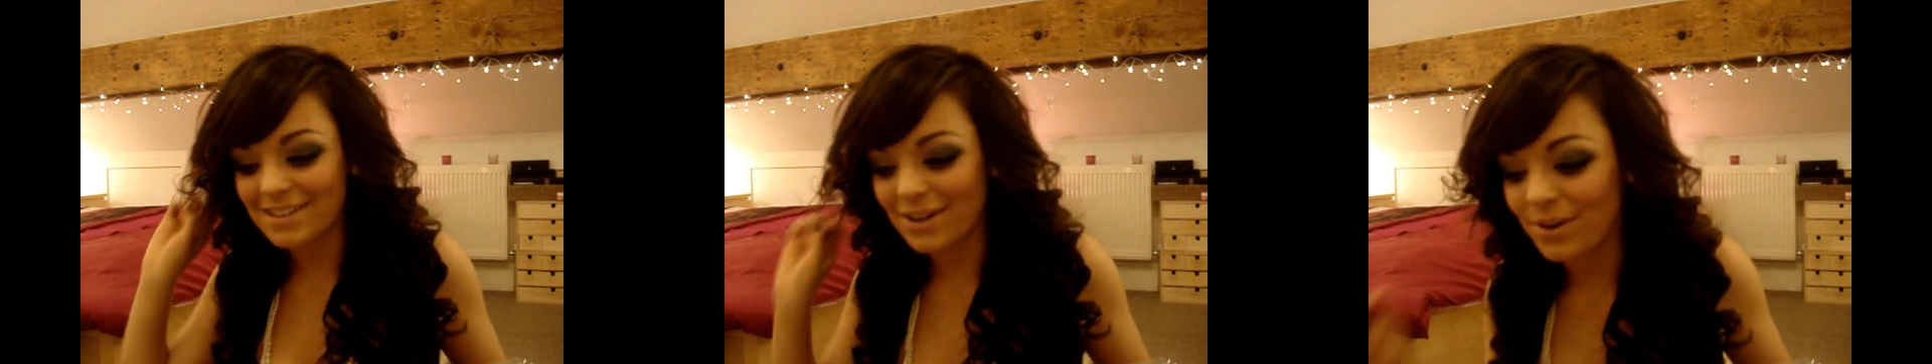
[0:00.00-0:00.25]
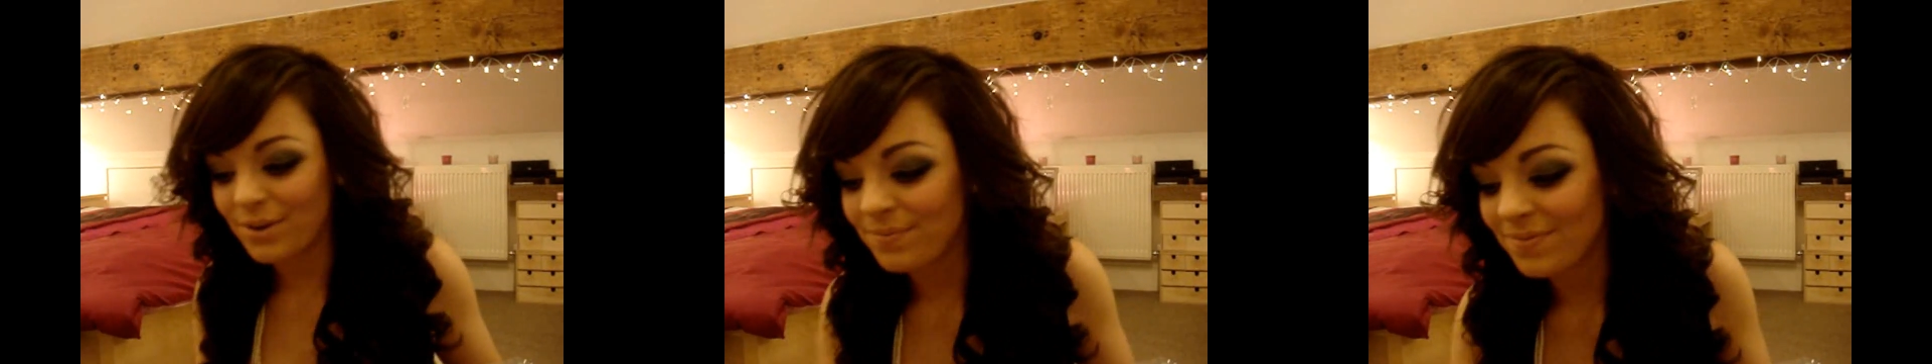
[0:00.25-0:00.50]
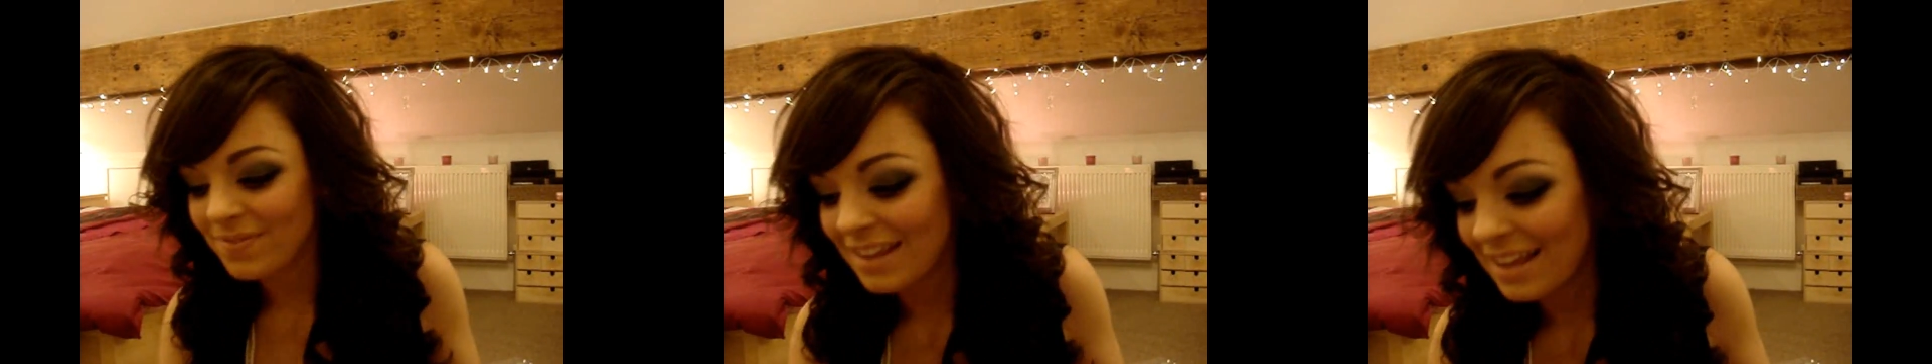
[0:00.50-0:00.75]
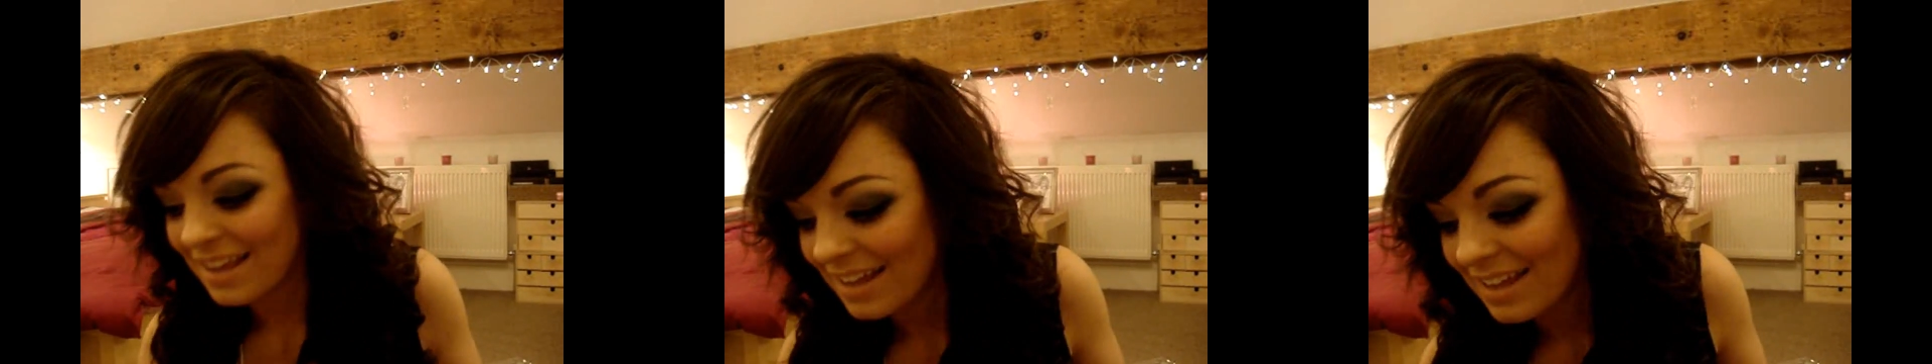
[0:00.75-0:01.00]
So
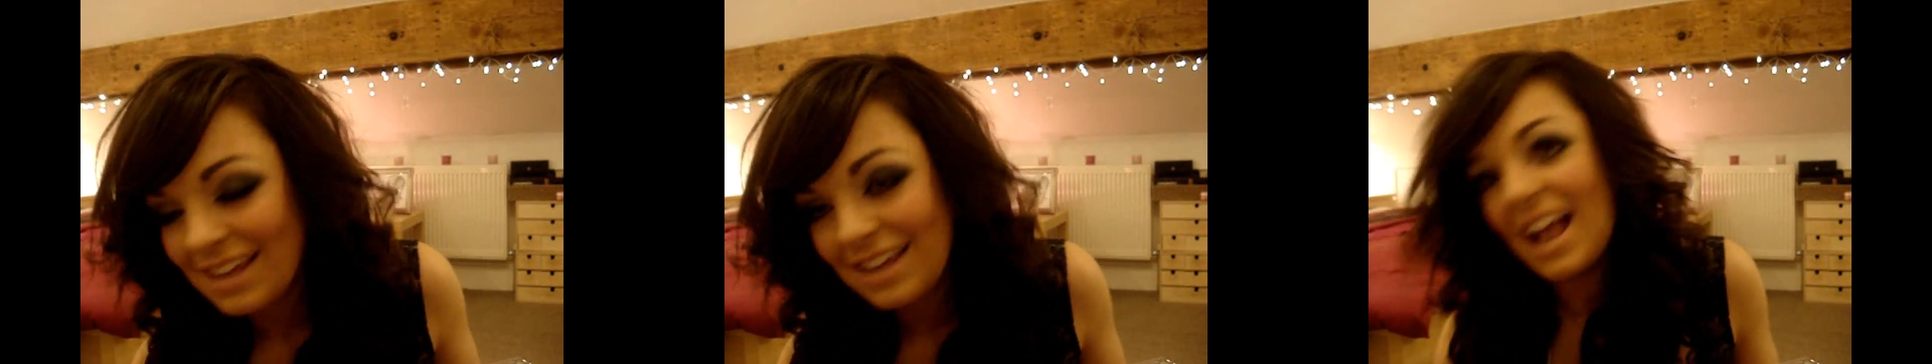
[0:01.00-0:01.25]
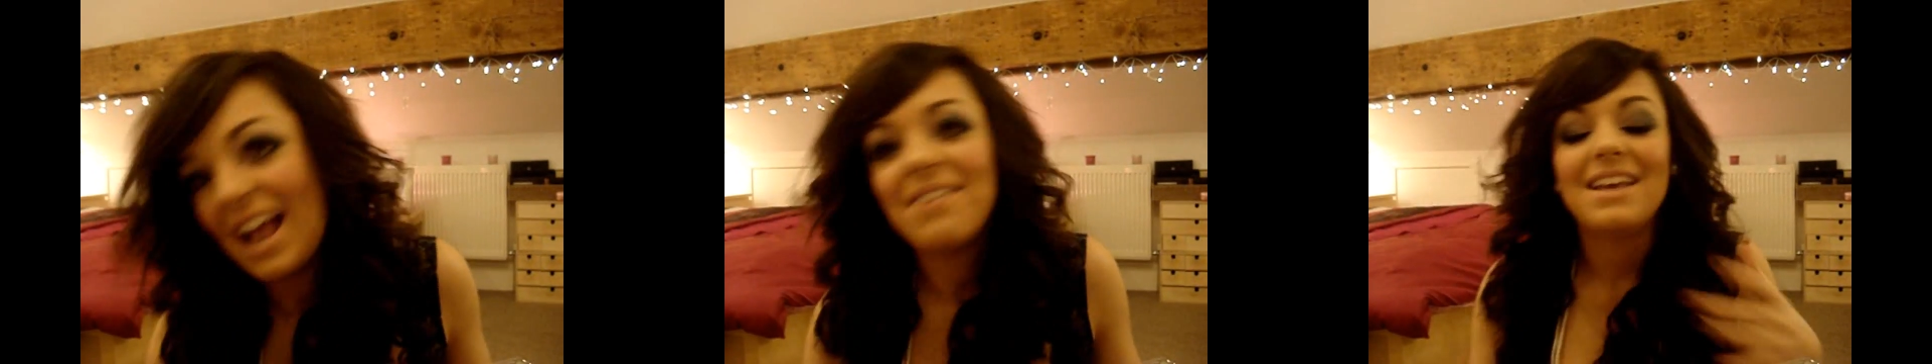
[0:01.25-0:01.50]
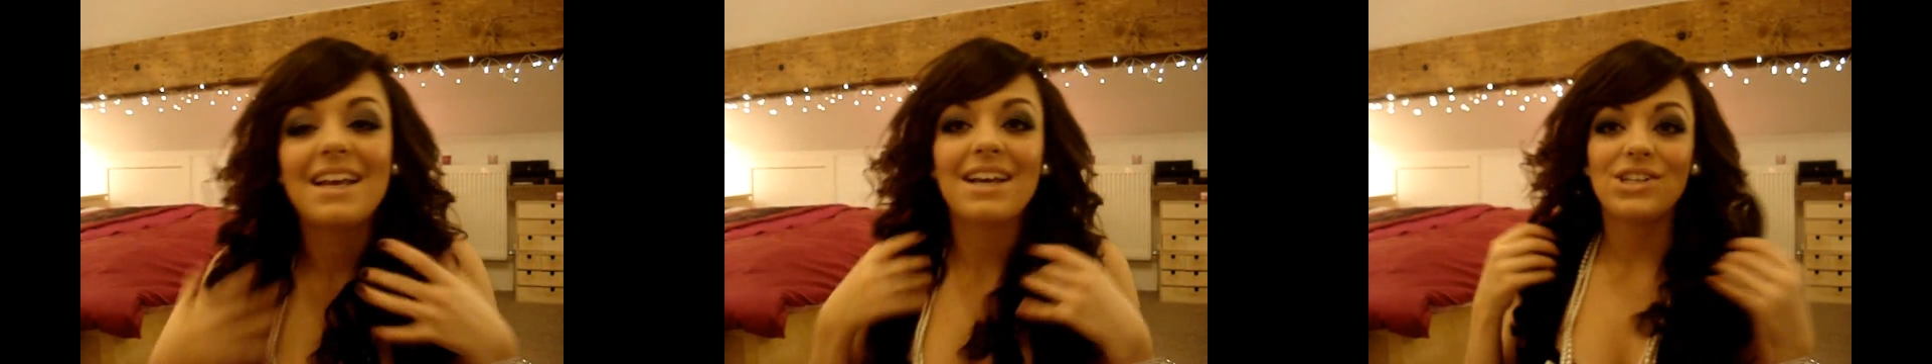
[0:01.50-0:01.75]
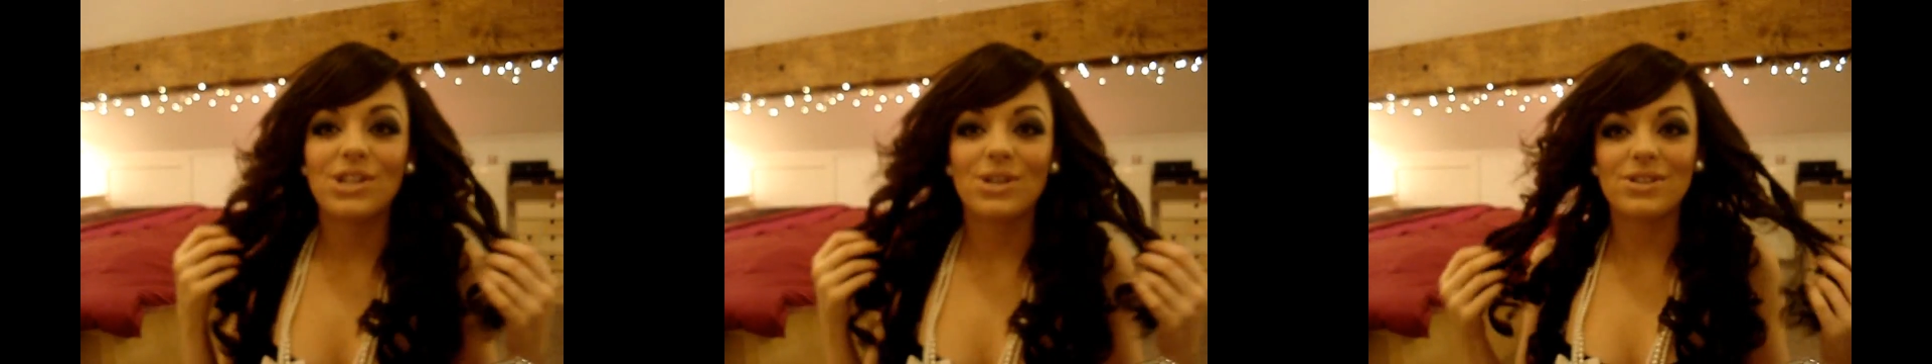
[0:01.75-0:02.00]
yeah, you
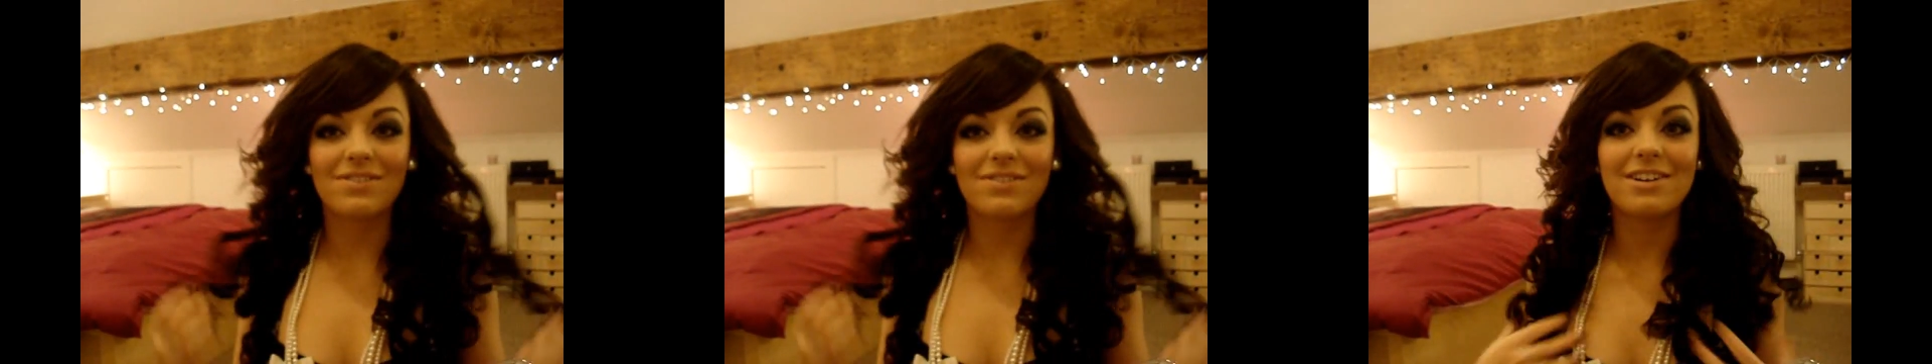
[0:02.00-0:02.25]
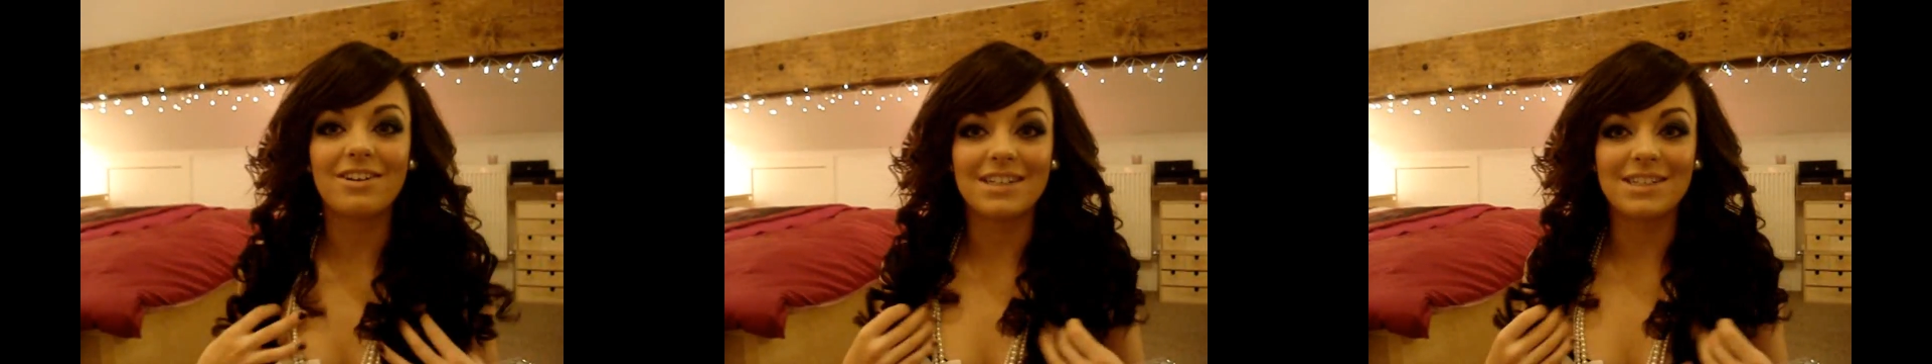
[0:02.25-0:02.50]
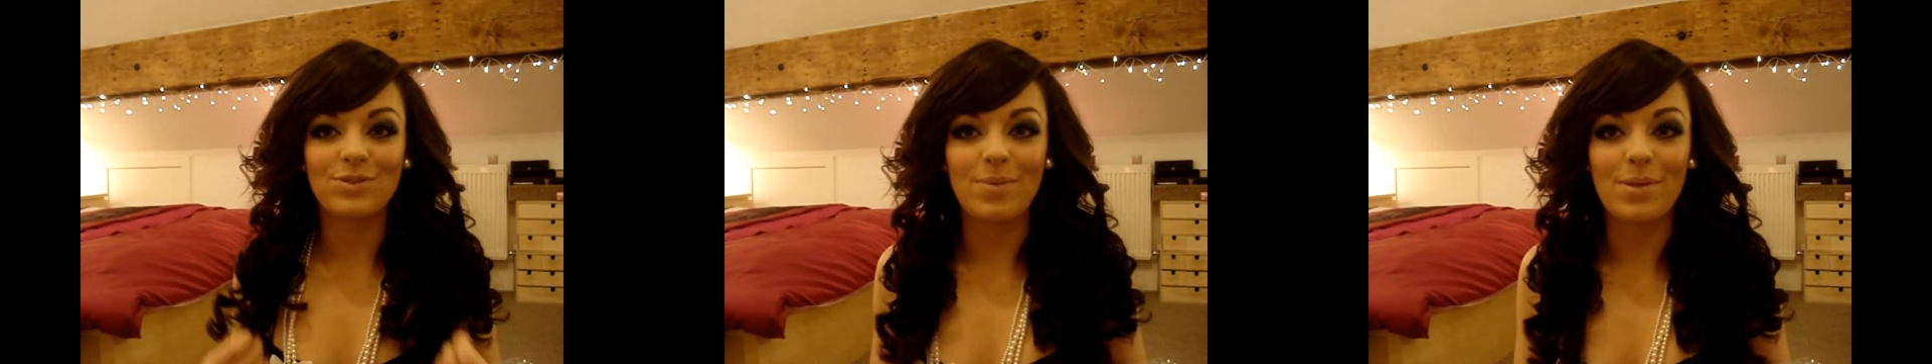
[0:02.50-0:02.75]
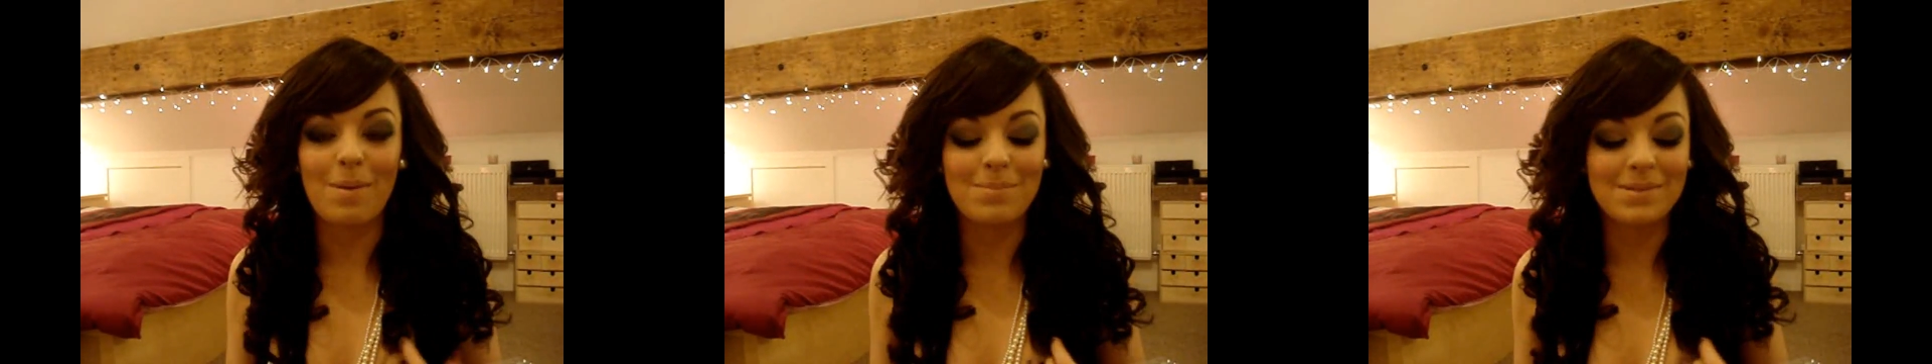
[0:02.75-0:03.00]
can choose your own colours
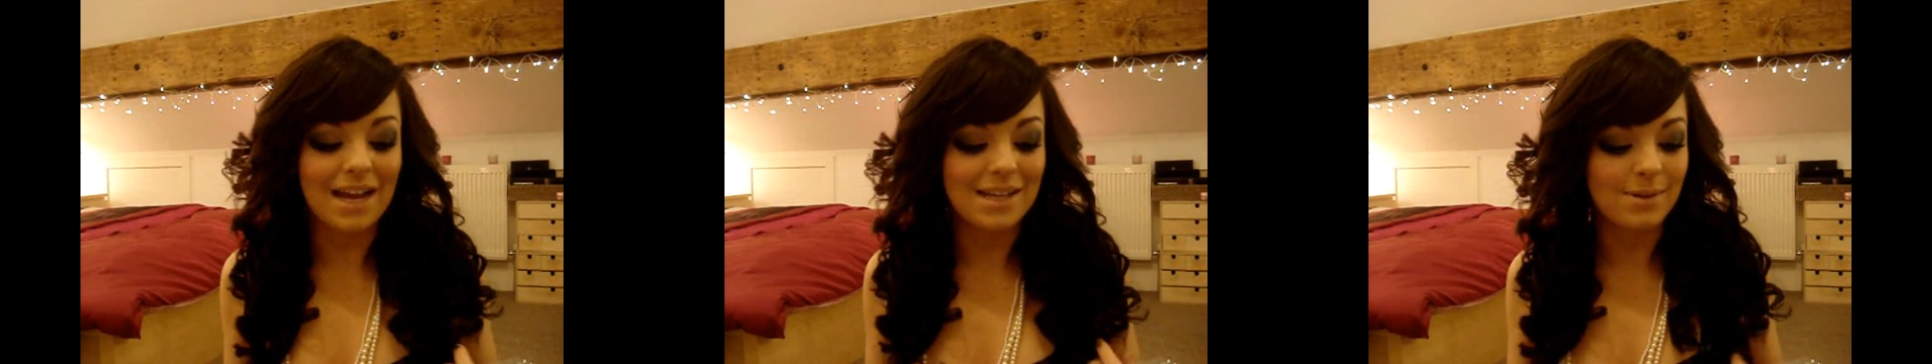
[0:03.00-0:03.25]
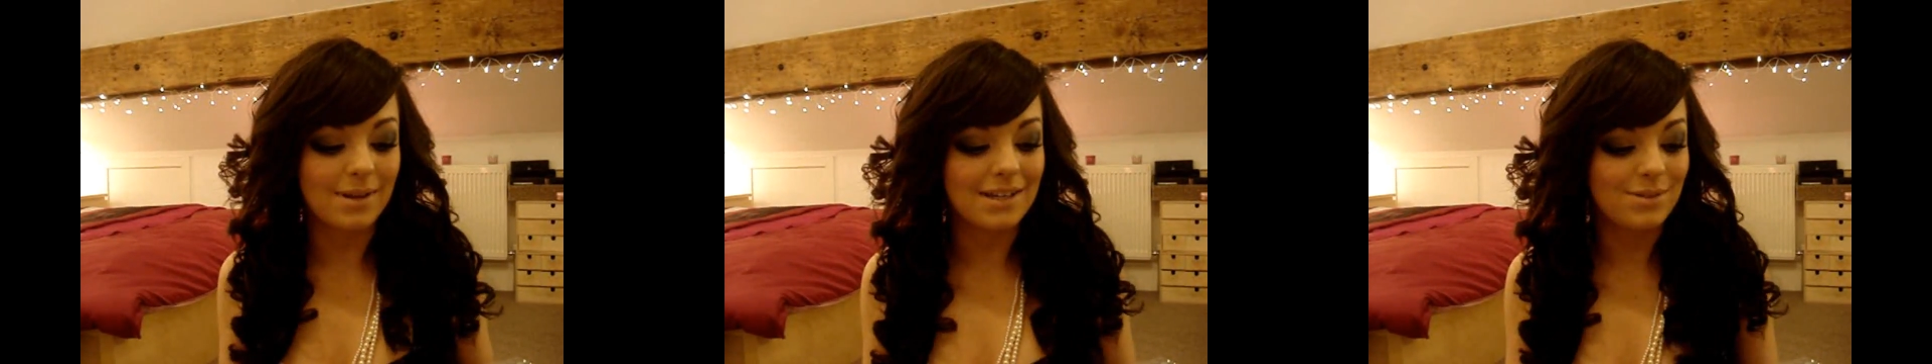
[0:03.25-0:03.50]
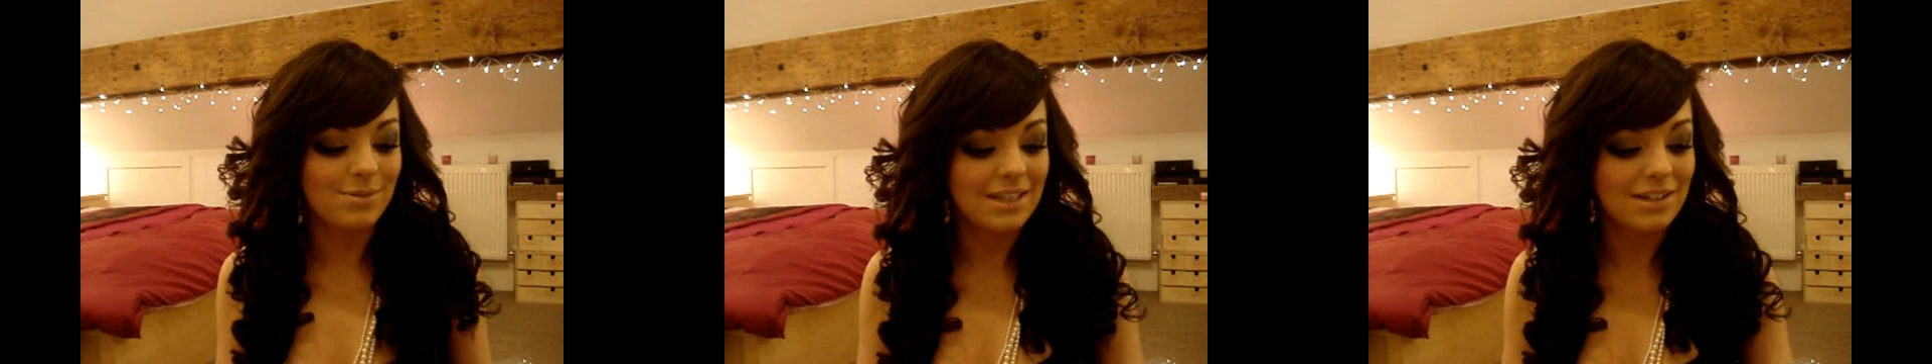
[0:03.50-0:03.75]
from the website as well. It's